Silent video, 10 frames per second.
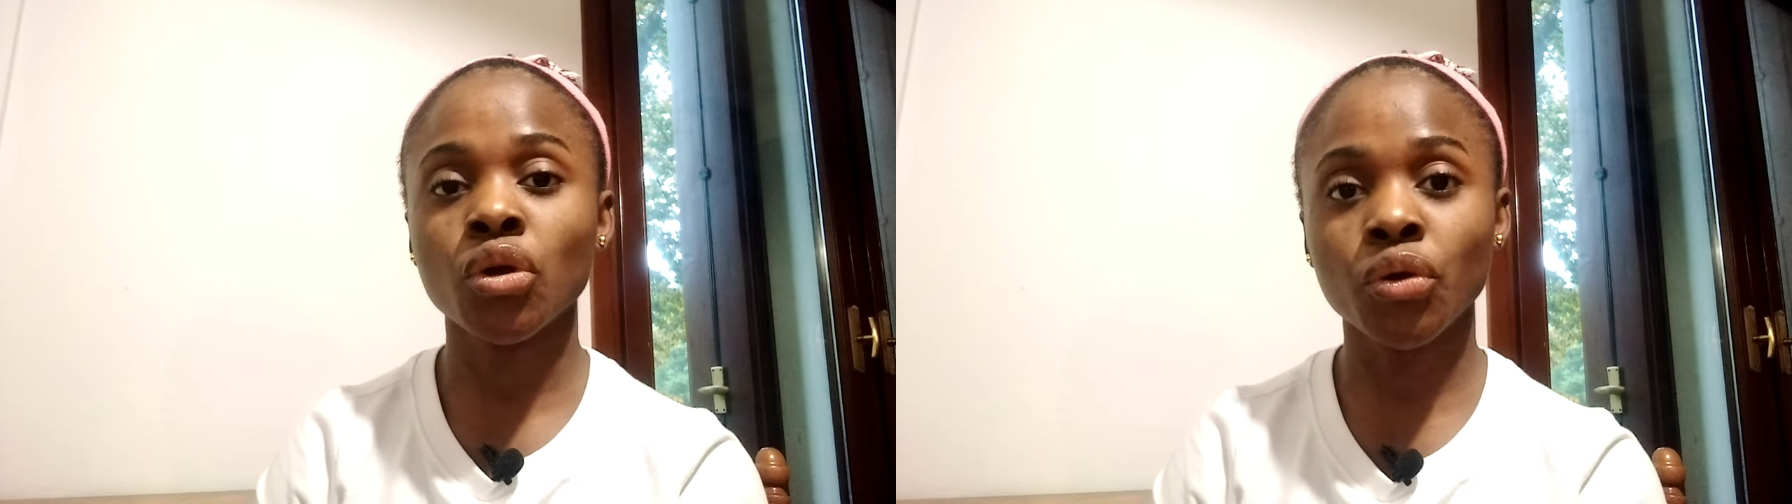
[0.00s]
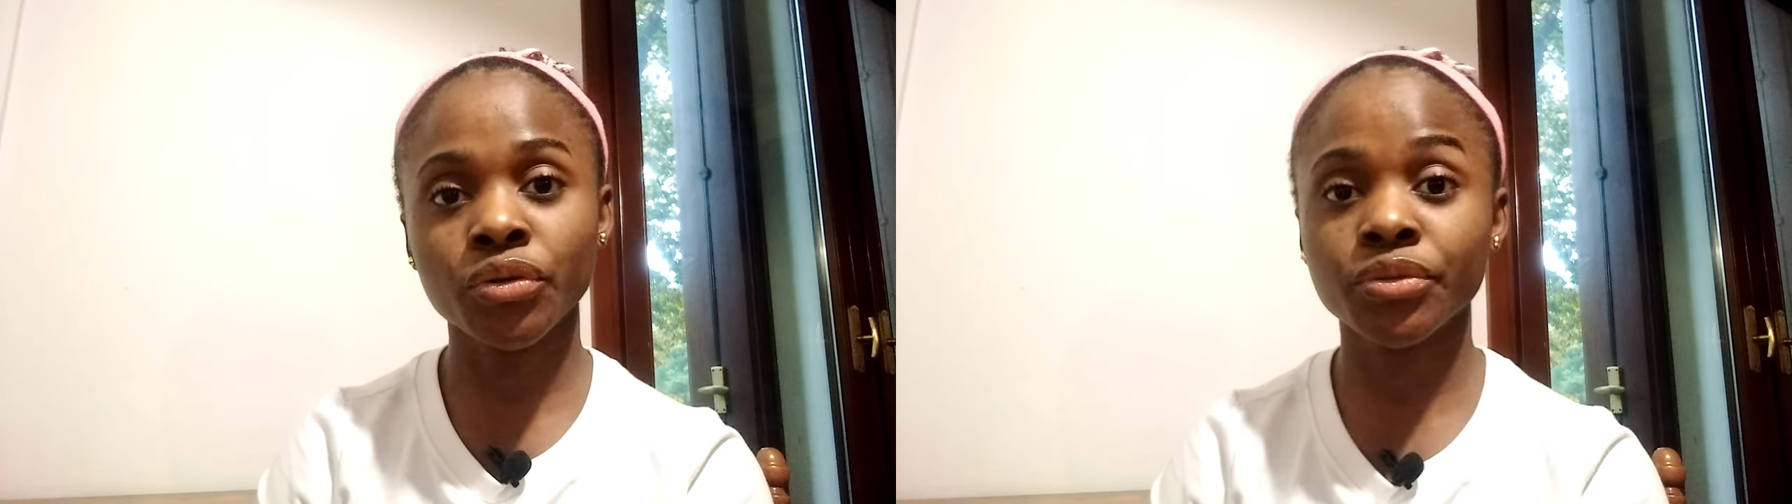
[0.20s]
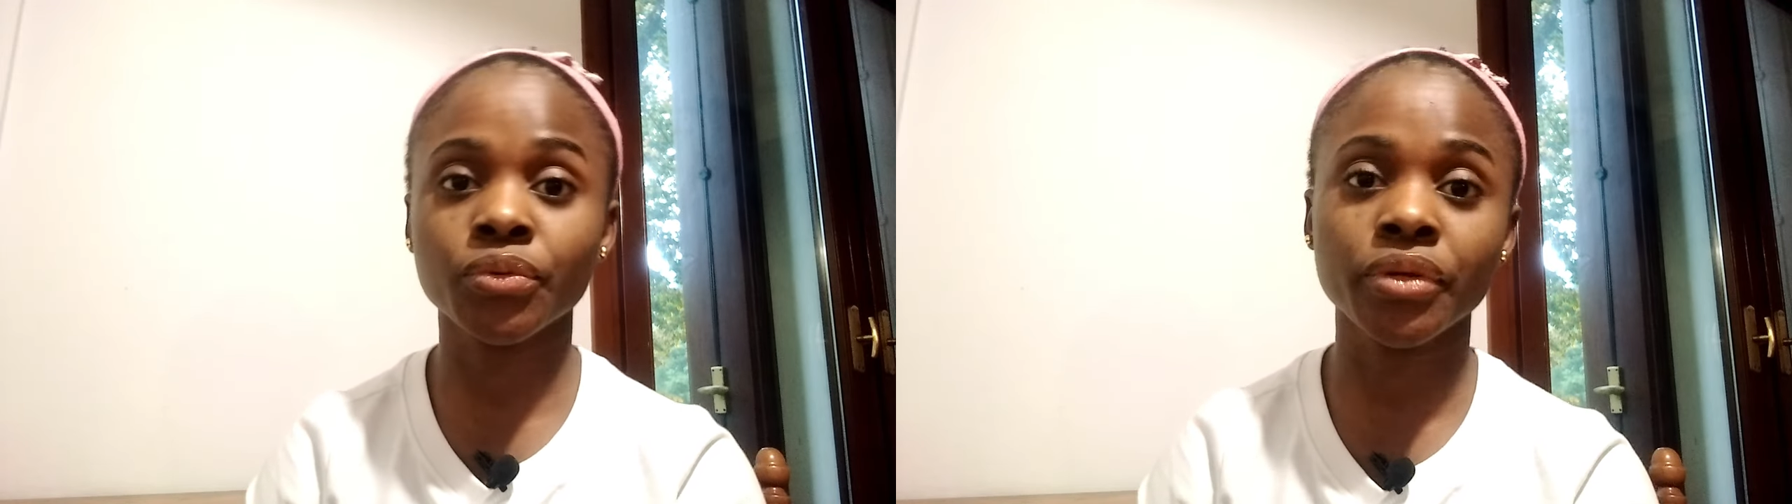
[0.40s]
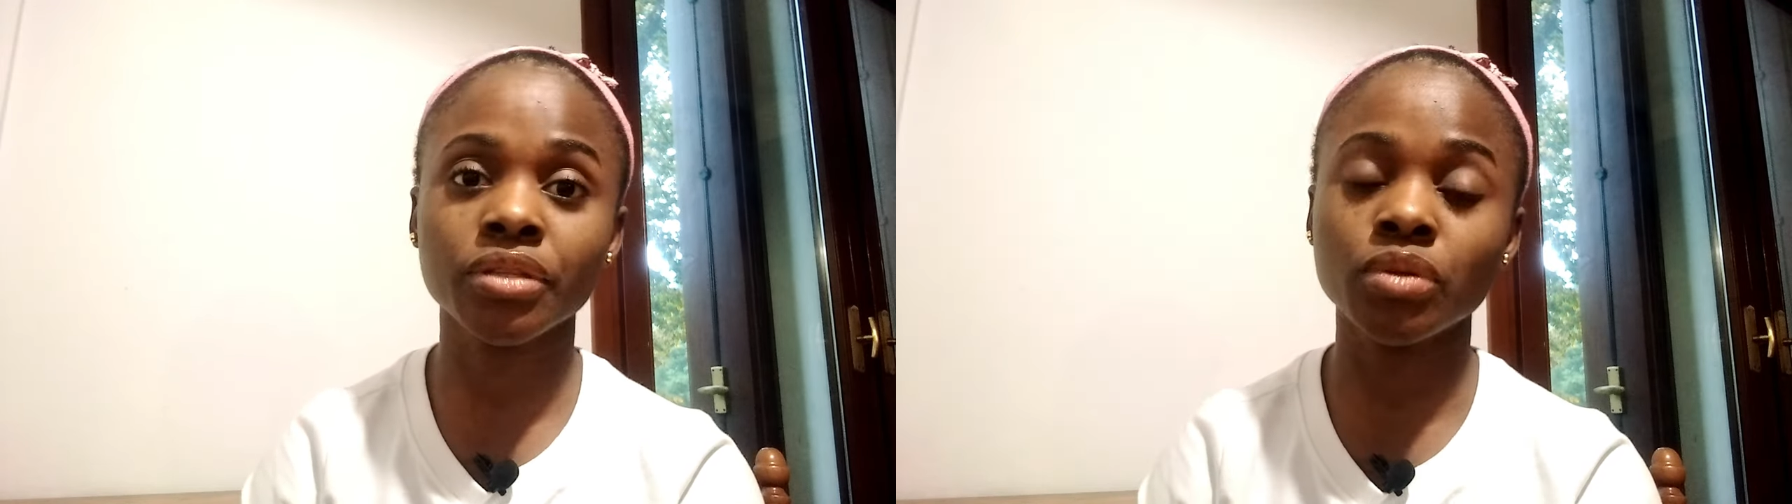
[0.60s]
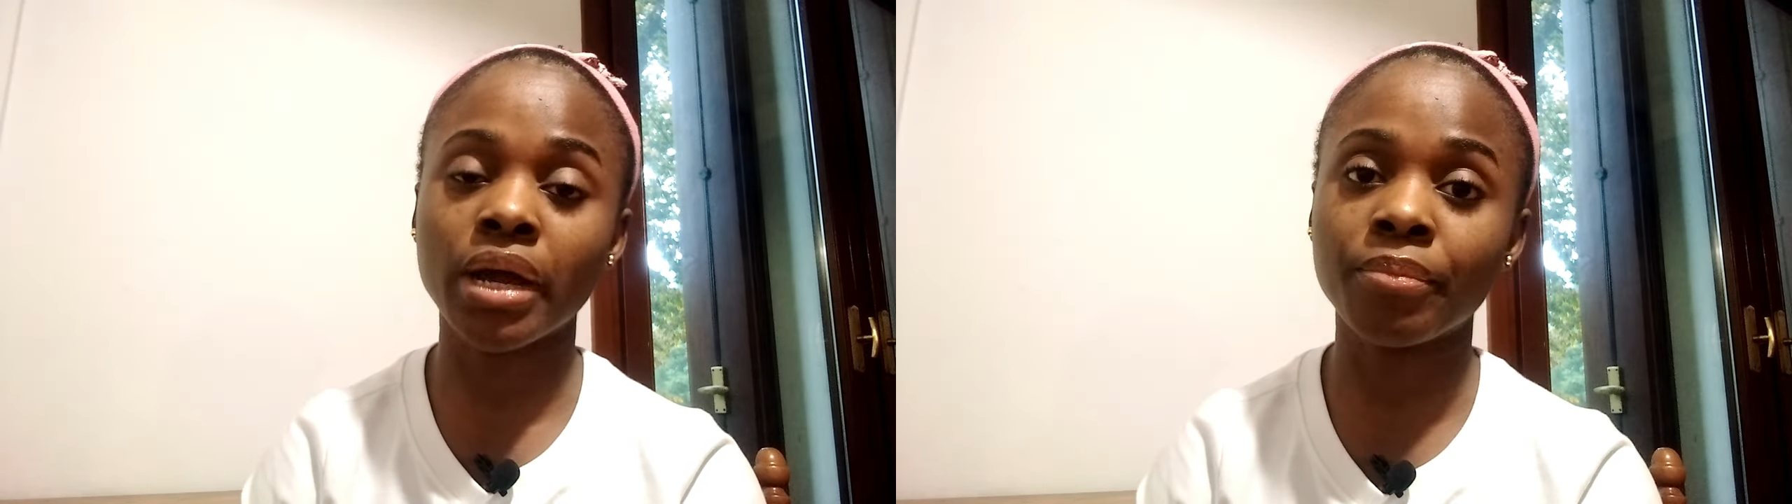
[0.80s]
go through
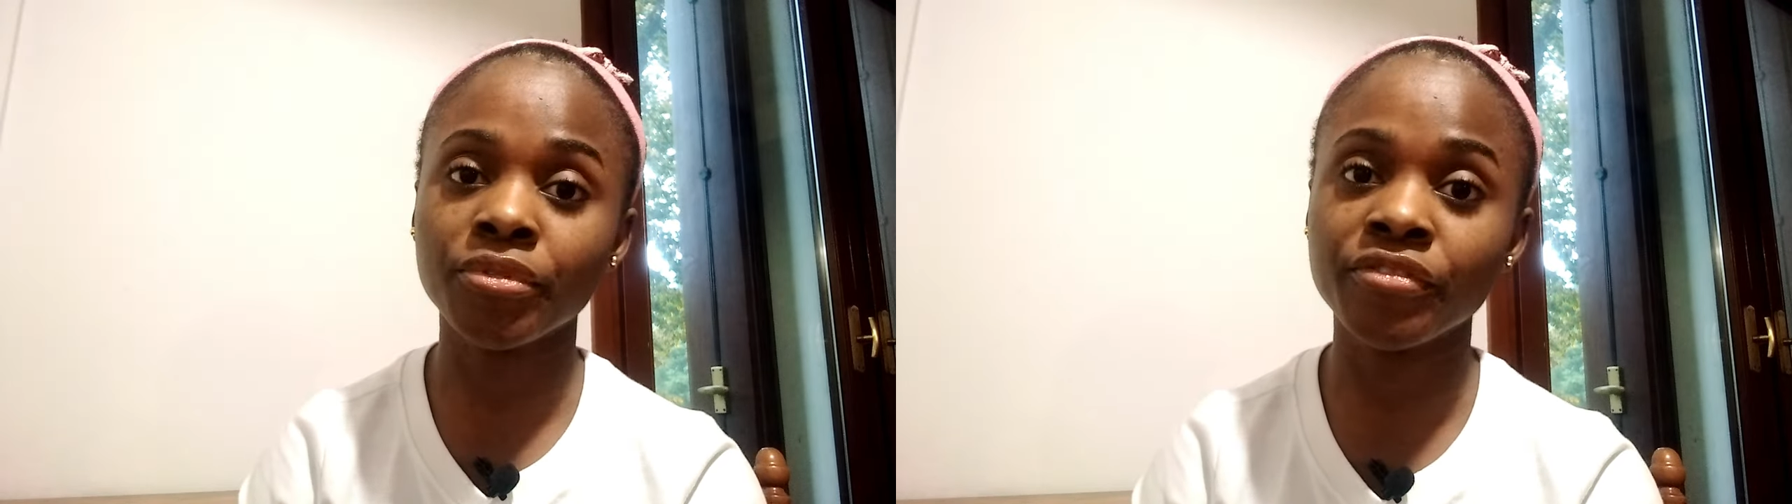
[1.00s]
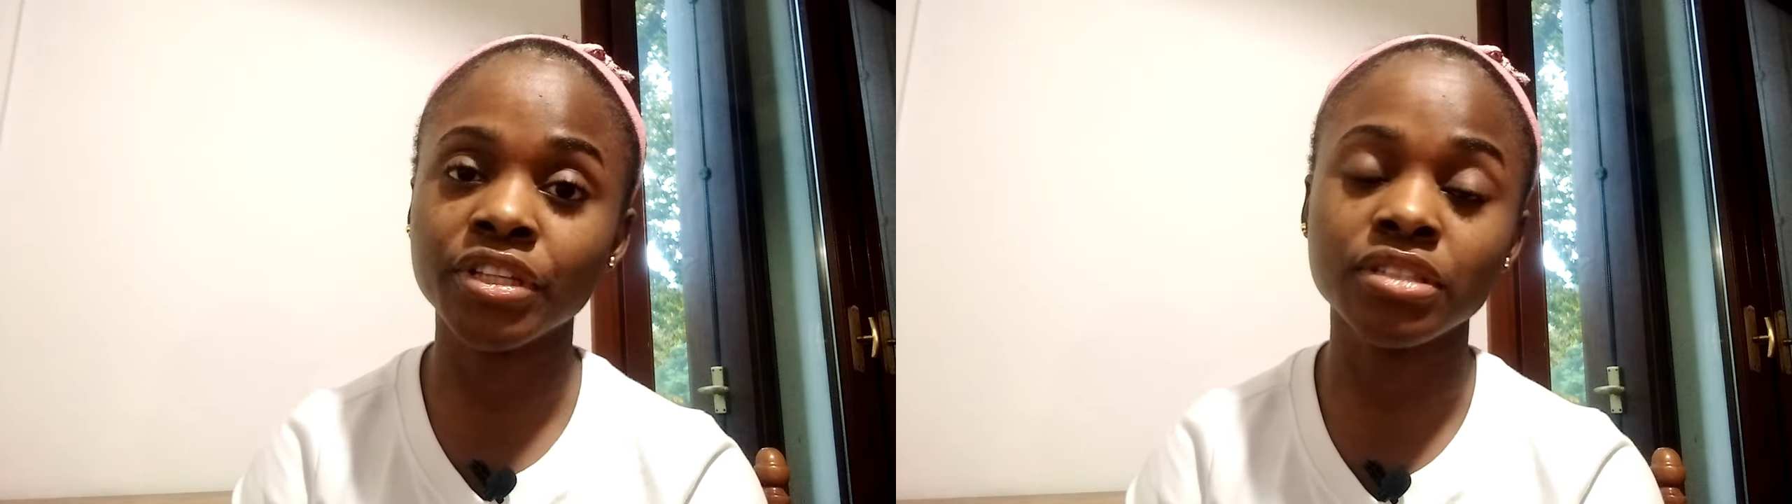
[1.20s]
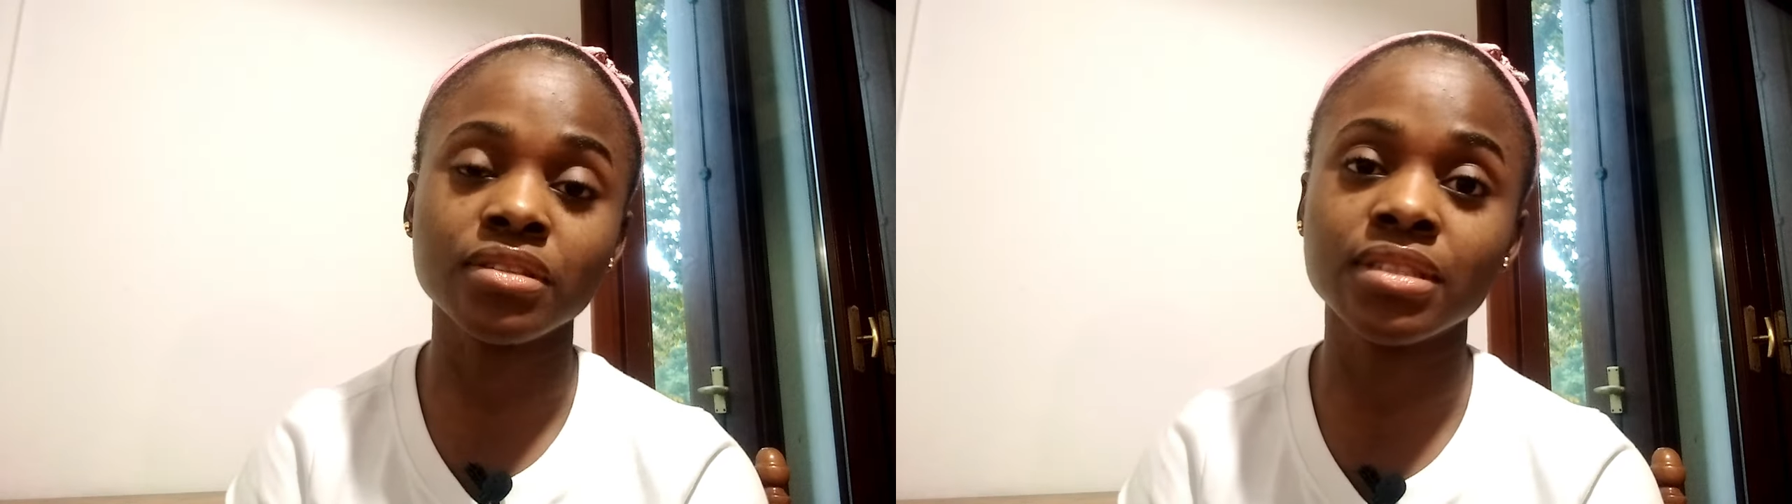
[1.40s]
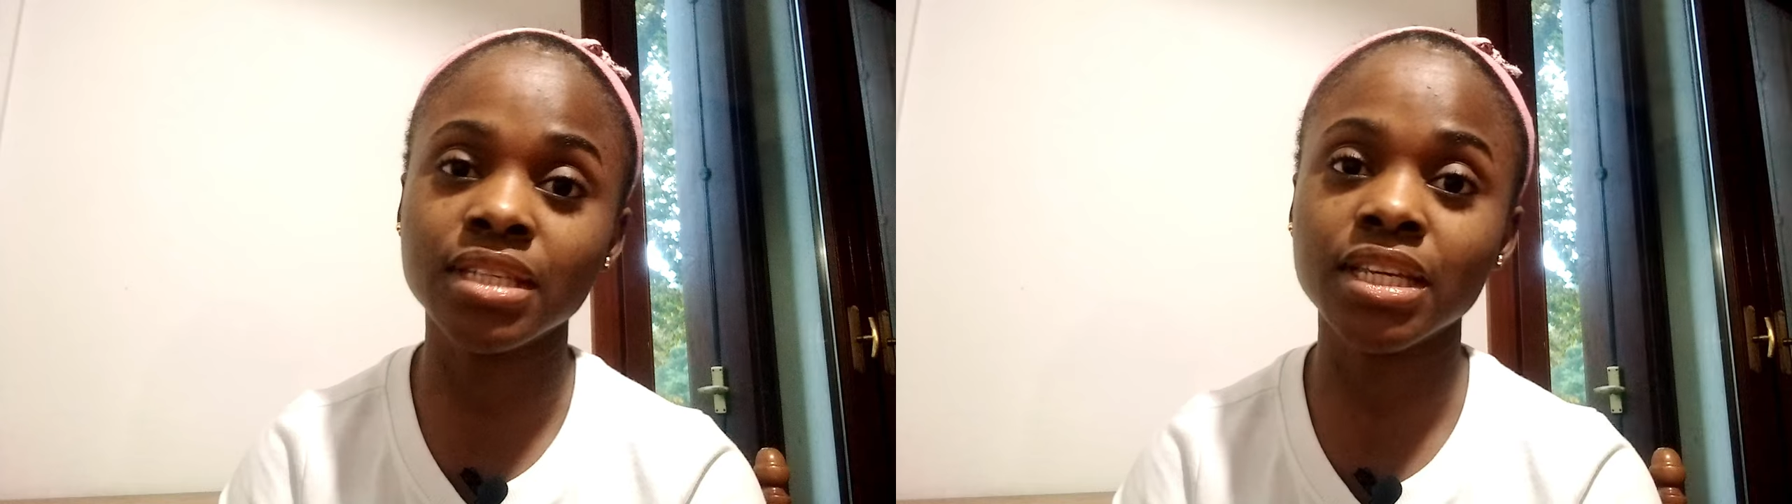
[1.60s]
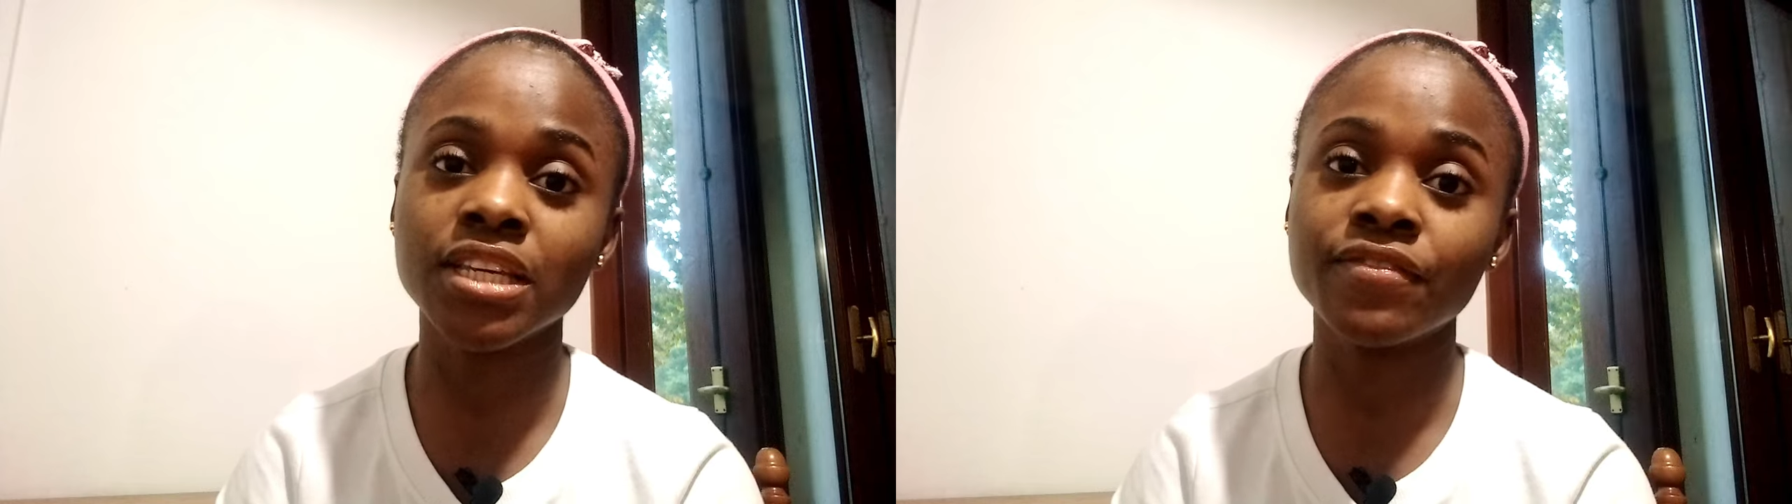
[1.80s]
it to approve it to see